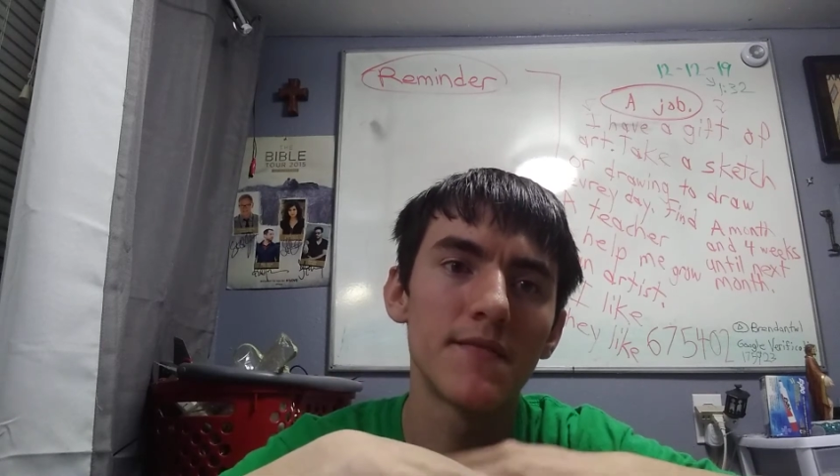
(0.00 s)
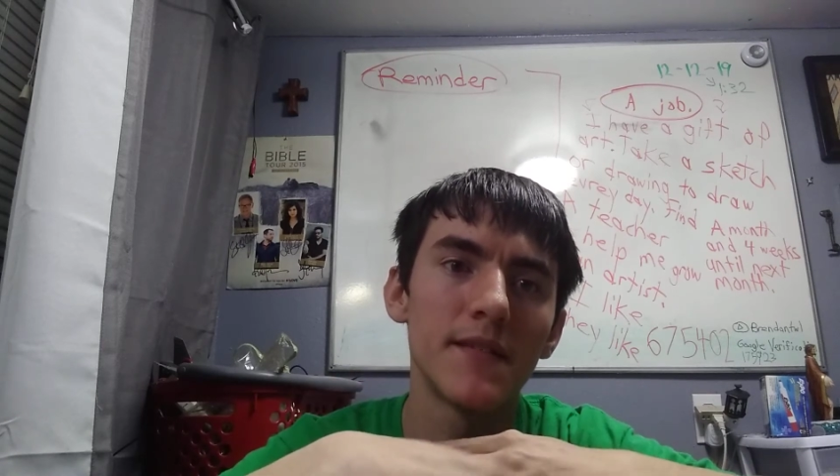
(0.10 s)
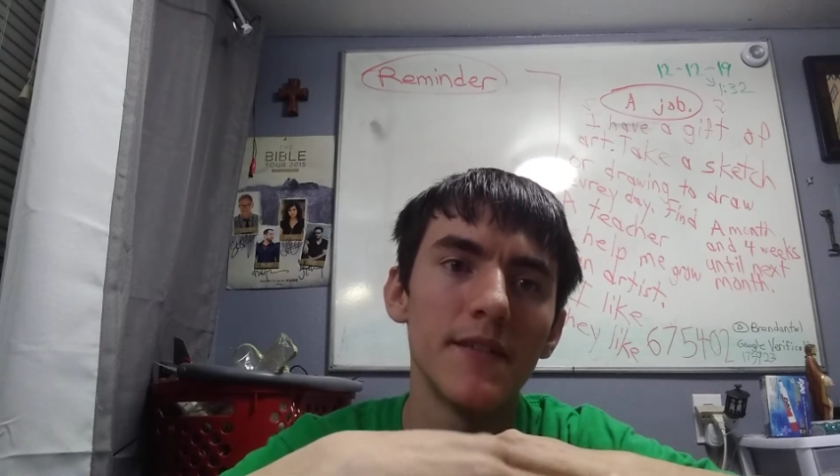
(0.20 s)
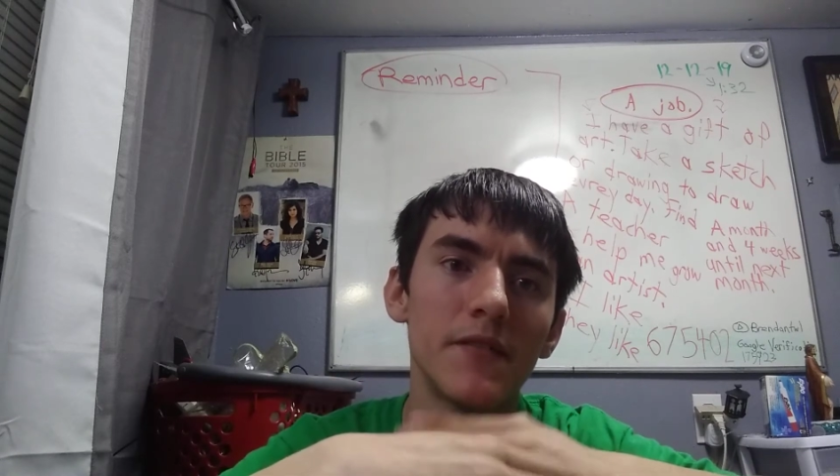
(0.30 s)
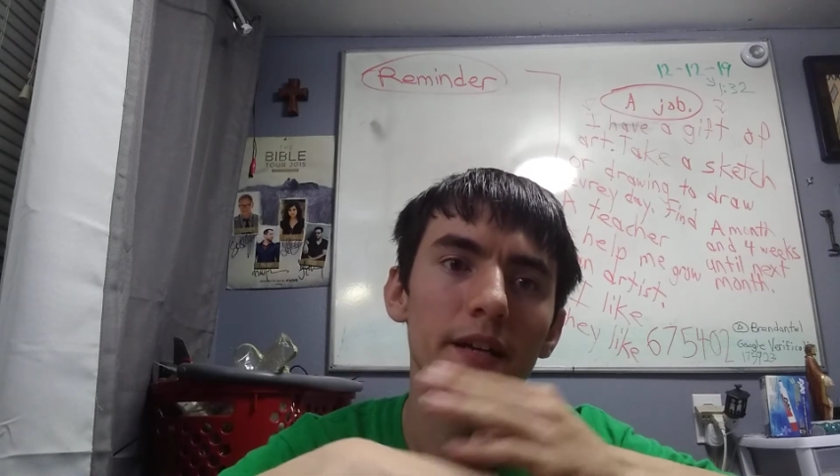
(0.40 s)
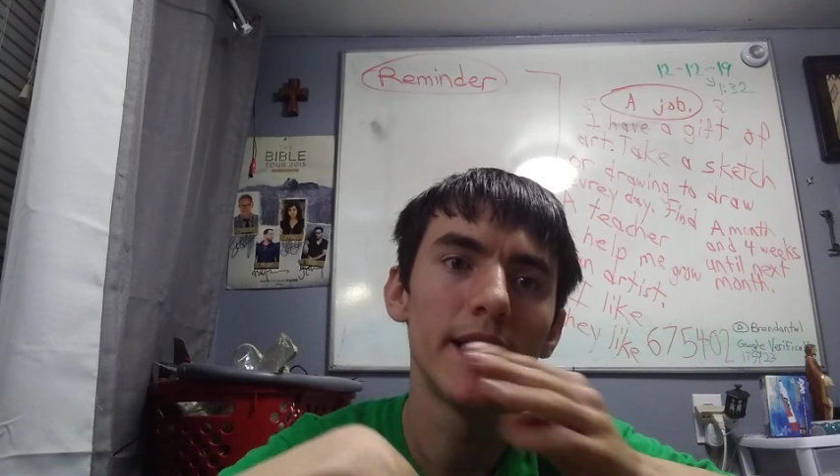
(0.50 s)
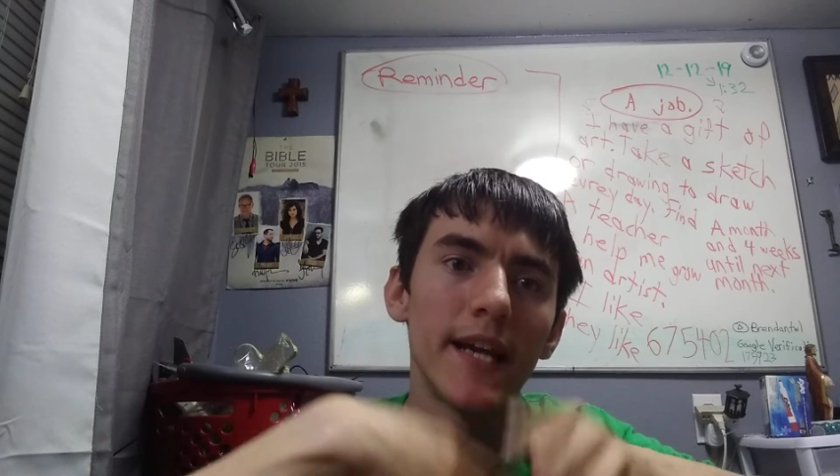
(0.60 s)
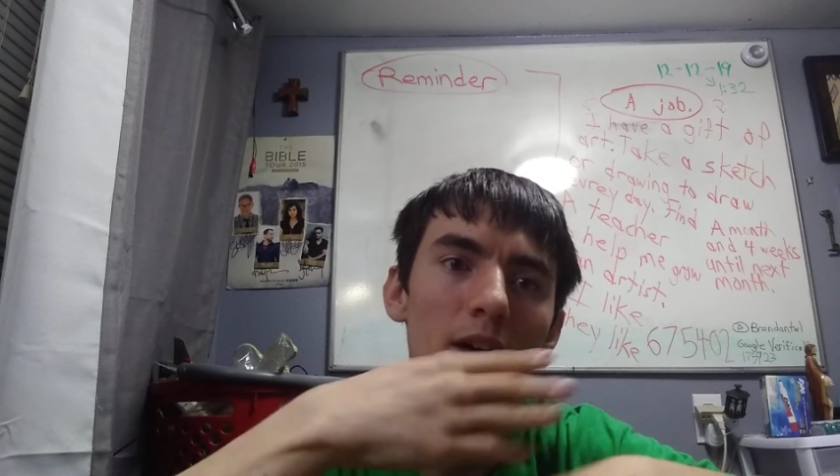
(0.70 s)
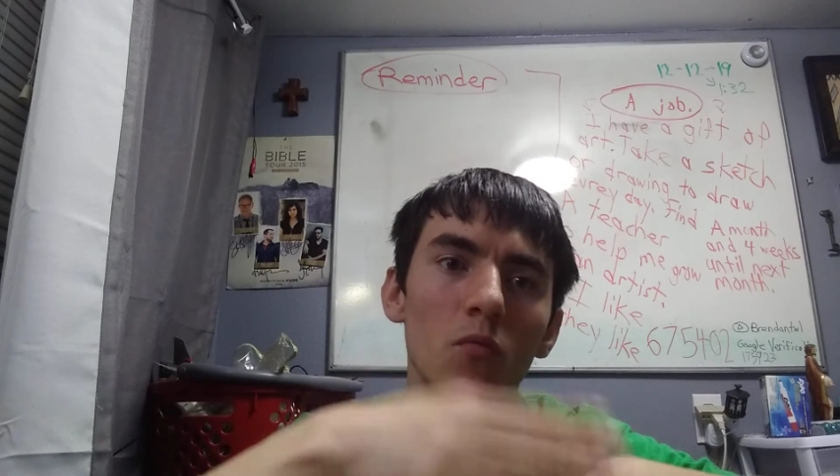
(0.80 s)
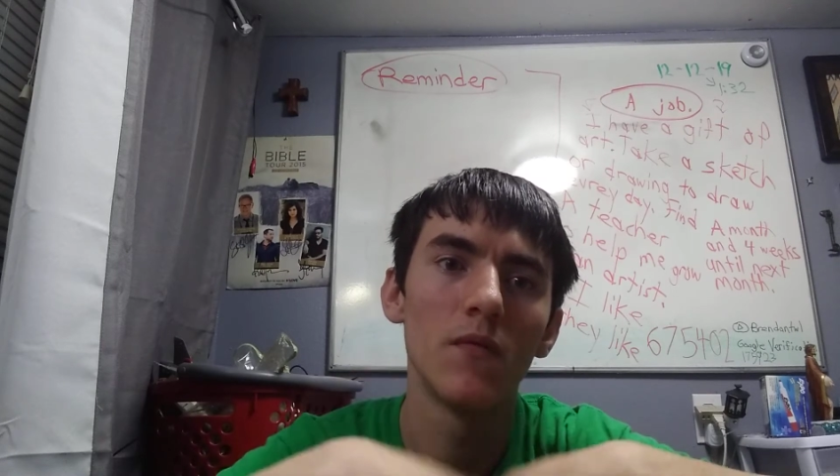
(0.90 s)
see if we can
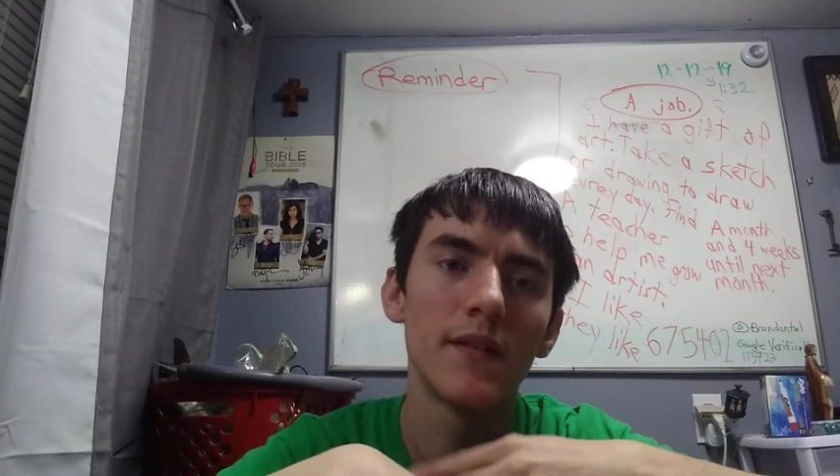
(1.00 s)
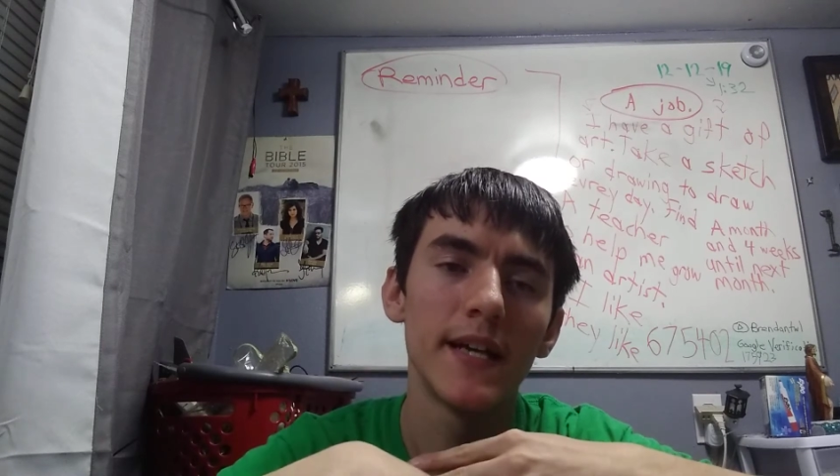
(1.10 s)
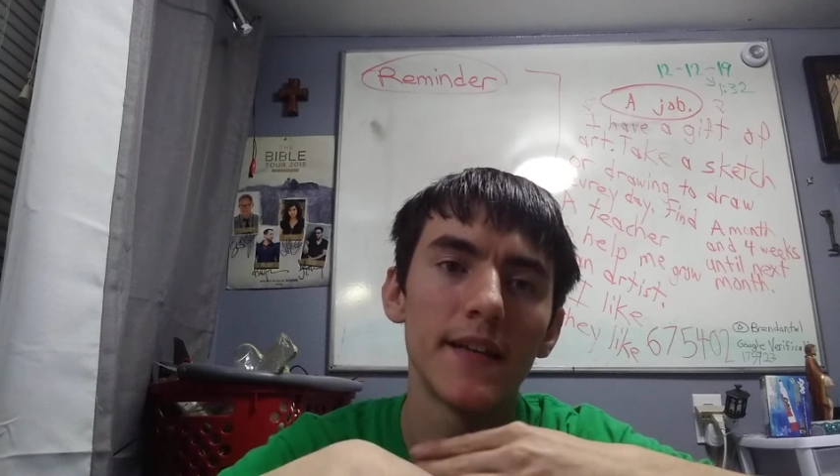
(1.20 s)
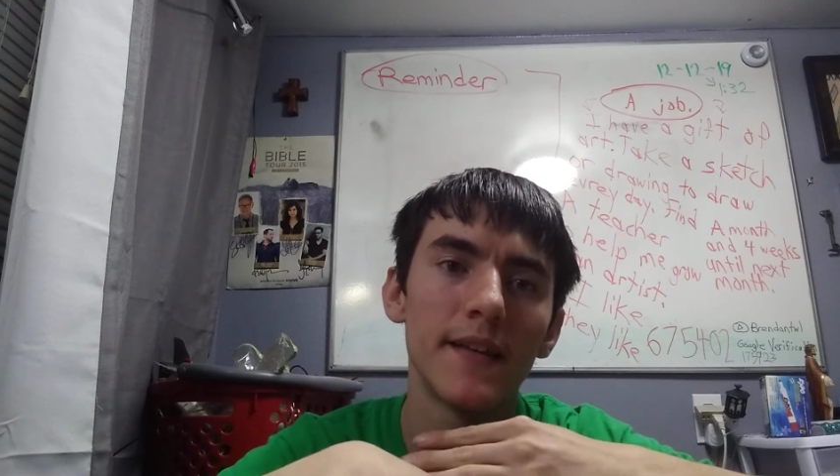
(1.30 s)
get